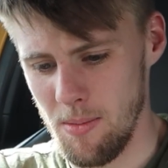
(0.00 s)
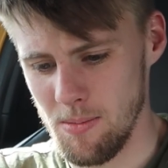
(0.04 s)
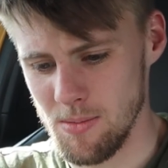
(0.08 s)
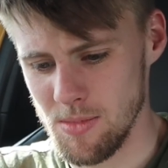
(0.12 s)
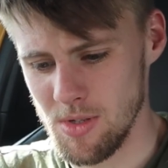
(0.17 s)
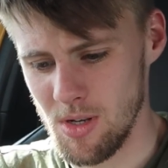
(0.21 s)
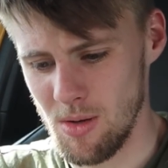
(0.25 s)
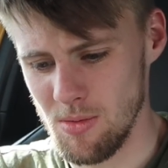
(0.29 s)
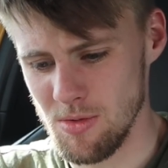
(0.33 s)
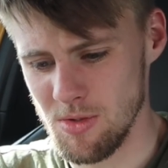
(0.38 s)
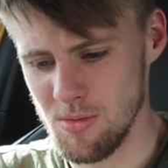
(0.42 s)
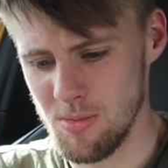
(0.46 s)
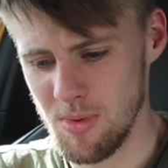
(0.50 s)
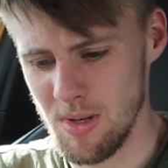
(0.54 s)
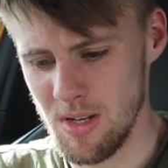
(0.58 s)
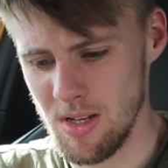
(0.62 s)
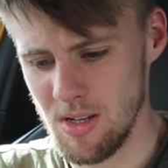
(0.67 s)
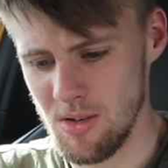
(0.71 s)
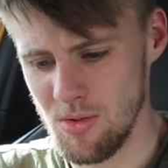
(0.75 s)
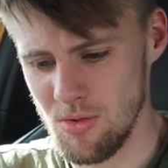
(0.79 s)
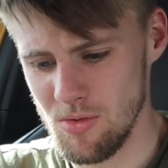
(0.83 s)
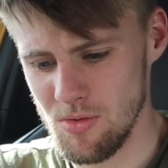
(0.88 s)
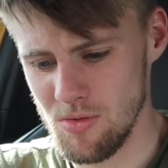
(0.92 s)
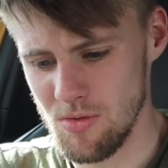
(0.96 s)
Top
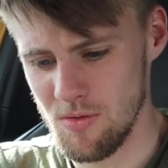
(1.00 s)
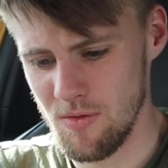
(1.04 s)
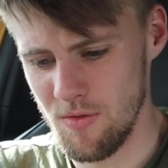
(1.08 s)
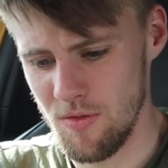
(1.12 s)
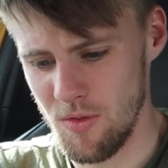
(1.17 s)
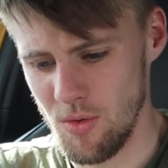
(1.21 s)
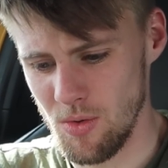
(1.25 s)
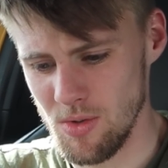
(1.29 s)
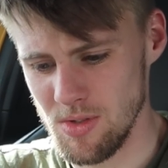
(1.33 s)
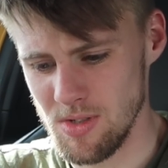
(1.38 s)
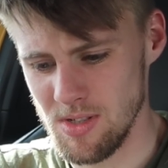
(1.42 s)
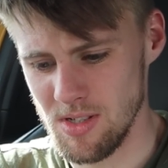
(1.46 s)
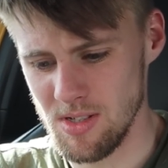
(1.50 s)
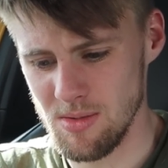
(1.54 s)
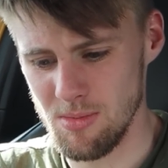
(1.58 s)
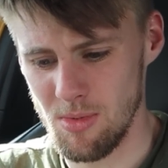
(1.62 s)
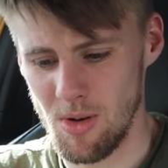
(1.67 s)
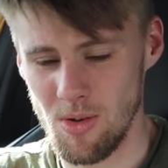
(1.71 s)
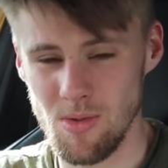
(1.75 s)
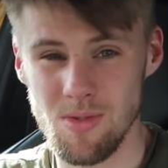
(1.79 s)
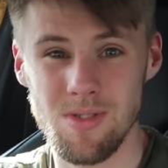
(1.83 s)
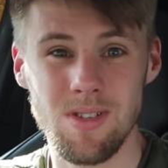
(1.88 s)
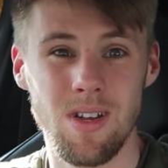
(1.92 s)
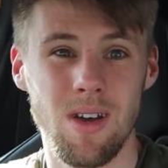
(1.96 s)
speed 146
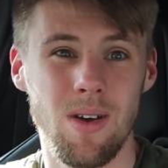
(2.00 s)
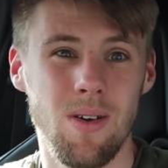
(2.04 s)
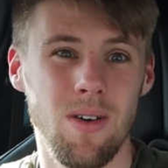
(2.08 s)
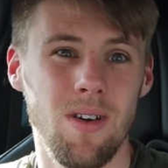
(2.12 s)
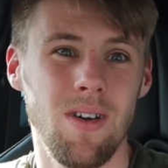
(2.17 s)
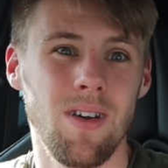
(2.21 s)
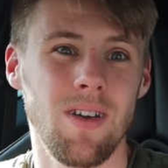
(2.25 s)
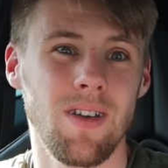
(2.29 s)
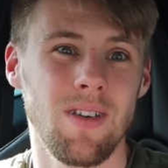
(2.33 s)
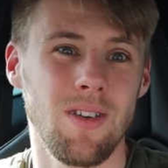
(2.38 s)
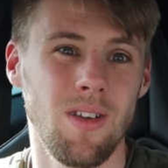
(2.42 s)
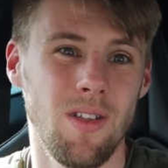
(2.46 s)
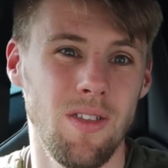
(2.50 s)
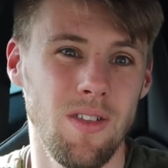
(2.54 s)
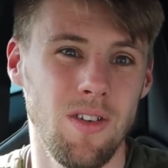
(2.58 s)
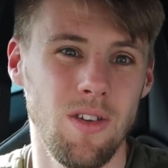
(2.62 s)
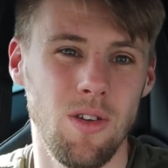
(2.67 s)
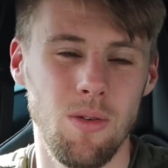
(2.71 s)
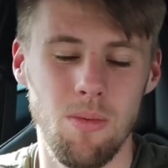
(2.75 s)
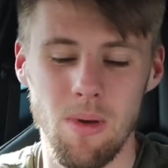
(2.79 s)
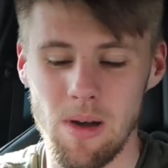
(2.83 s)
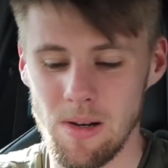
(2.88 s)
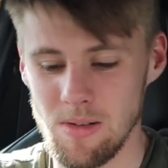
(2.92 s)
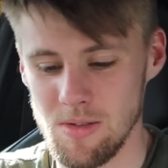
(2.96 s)
miles an hour. Not that
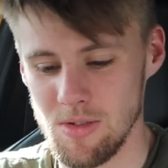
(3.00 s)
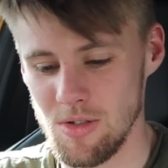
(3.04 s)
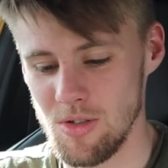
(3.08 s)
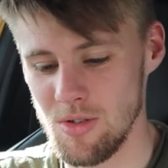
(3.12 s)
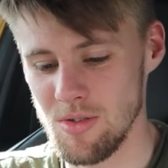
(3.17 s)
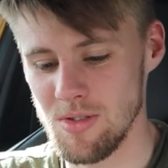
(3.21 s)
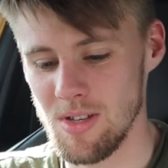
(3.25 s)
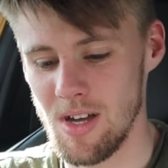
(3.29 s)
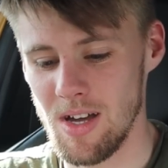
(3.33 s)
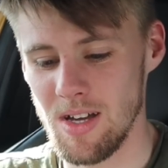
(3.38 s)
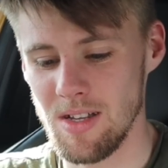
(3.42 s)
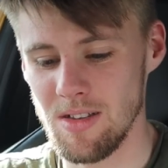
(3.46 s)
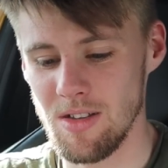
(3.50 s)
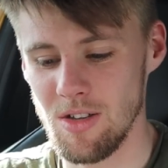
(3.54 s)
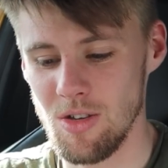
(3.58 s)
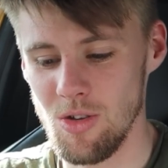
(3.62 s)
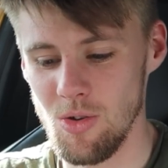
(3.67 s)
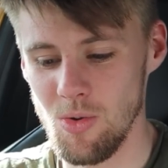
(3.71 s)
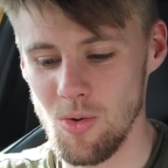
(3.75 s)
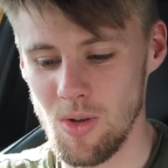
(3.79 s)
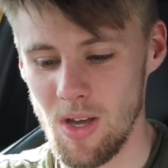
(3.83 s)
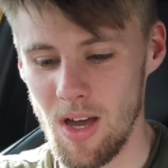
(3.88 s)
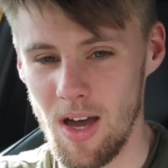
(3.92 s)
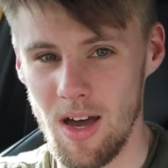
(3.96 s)
you'll be able to use that in
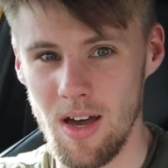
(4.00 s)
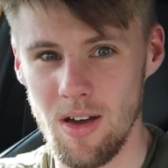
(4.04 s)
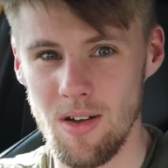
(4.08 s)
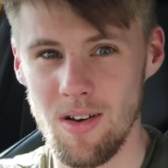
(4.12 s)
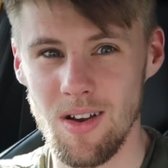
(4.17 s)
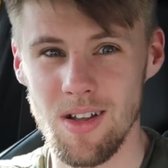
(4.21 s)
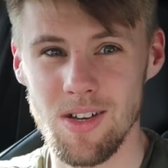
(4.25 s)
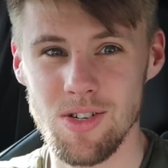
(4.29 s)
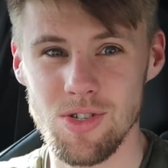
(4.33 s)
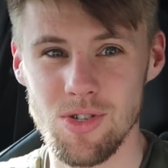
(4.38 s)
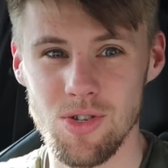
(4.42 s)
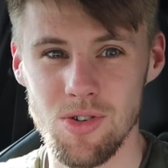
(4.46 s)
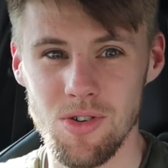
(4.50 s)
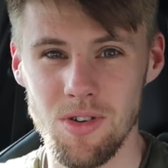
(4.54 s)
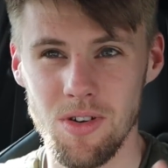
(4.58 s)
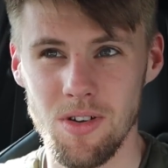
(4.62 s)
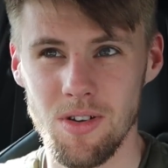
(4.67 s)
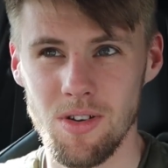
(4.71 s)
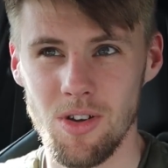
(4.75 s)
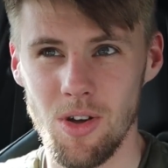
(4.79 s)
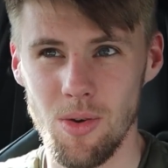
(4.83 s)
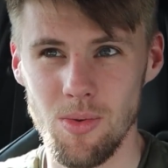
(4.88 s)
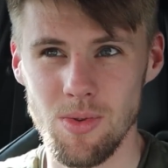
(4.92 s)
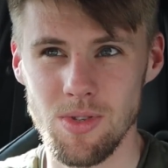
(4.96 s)
the UK unless you're
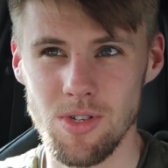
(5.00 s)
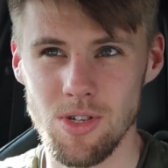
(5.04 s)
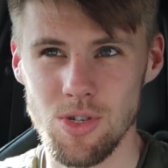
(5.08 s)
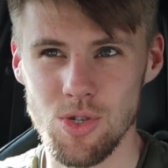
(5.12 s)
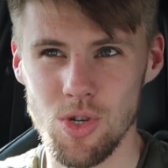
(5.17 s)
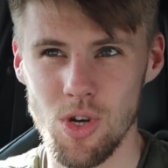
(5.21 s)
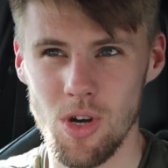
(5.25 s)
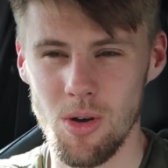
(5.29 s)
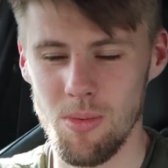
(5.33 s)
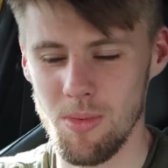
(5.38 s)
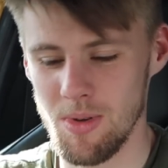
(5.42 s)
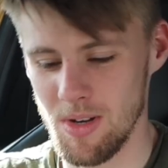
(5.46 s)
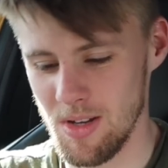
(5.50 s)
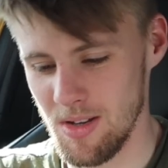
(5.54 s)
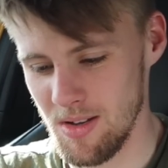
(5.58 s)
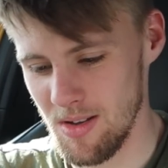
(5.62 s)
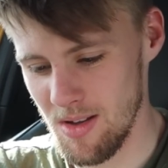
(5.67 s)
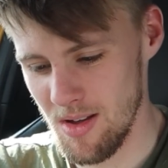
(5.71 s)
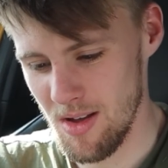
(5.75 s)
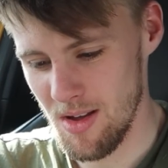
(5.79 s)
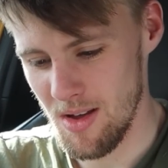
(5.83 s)
going to Germany.